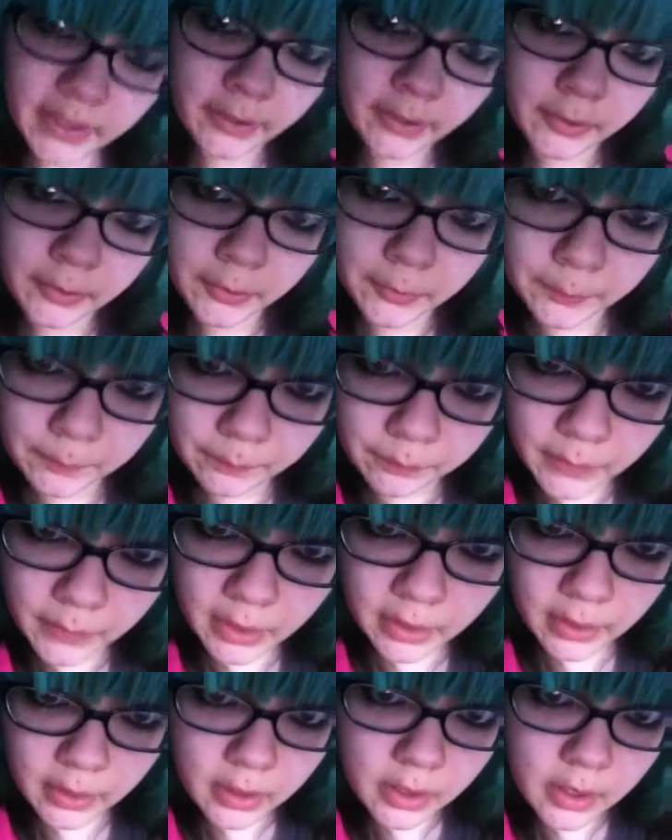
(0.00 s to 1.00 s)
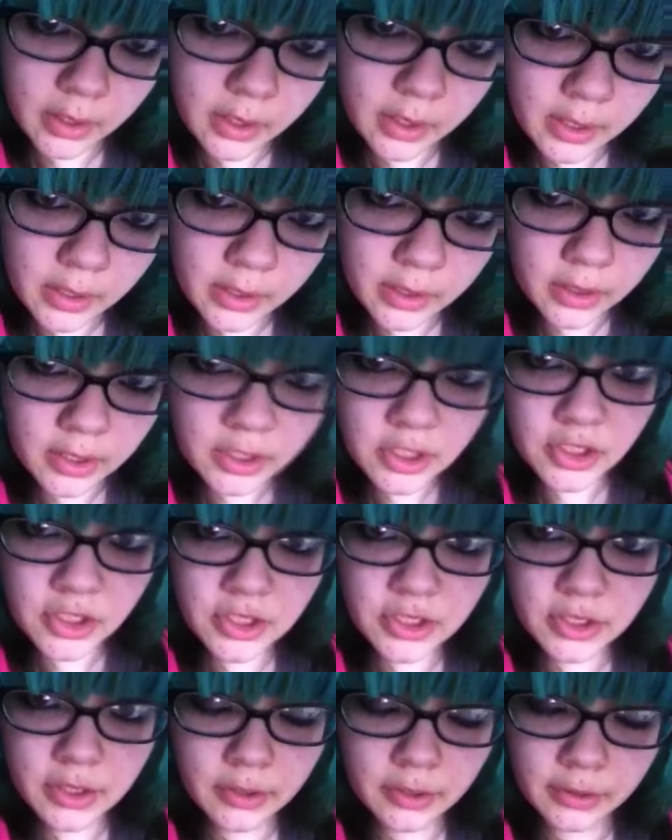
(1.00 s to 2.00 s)
I don't know it just
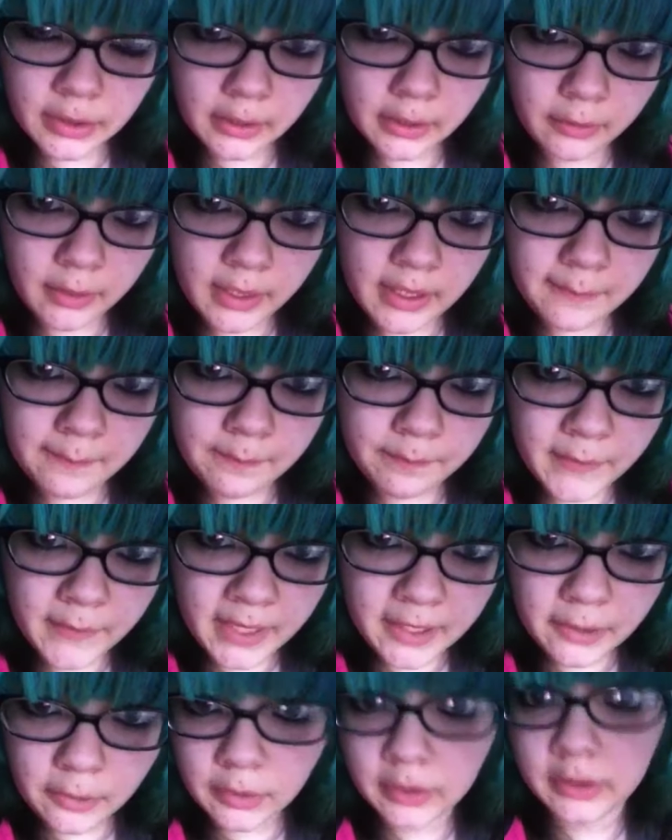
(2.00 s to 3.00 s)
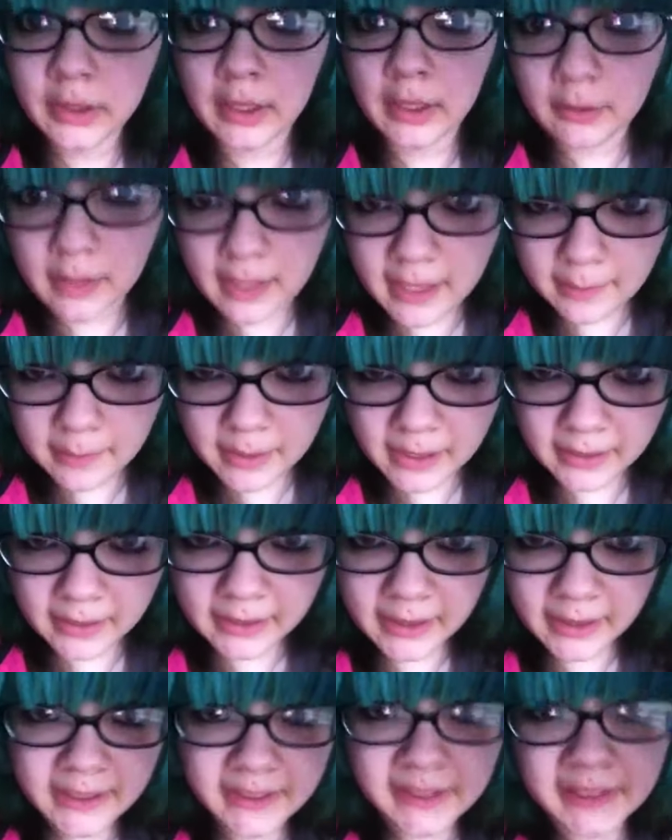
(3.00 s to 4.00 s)
doesn't look that great I don't look that great I mean
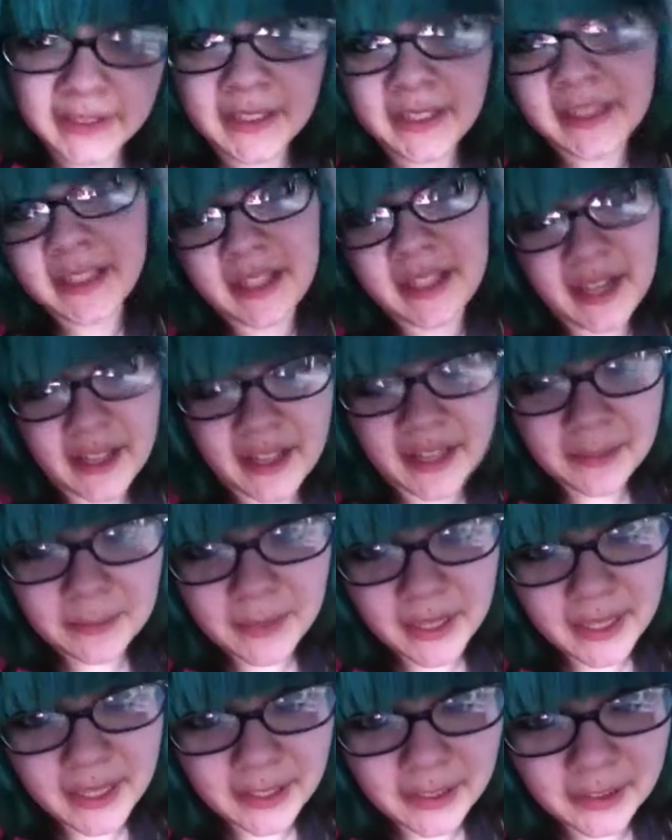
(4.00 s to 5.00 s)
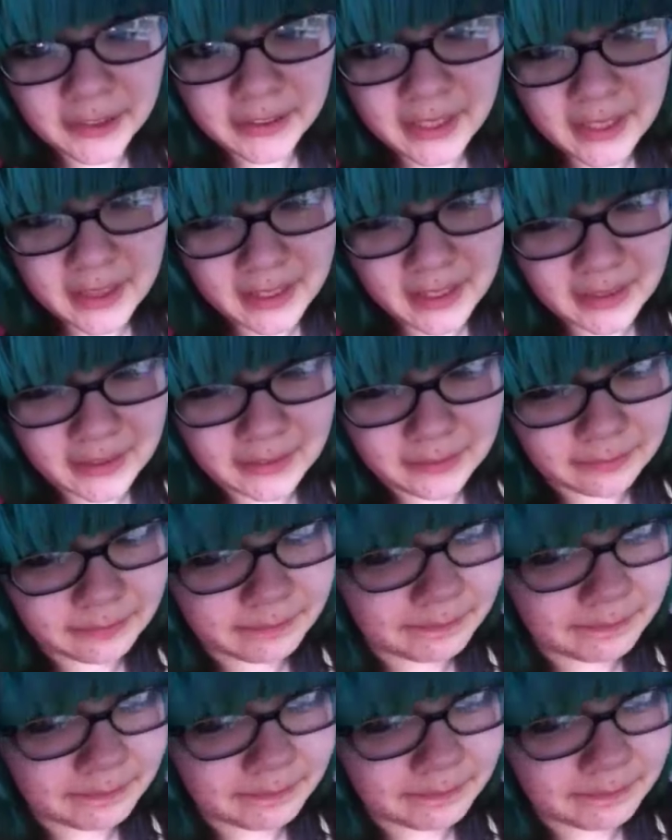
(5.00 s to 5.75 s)
I like my hair I think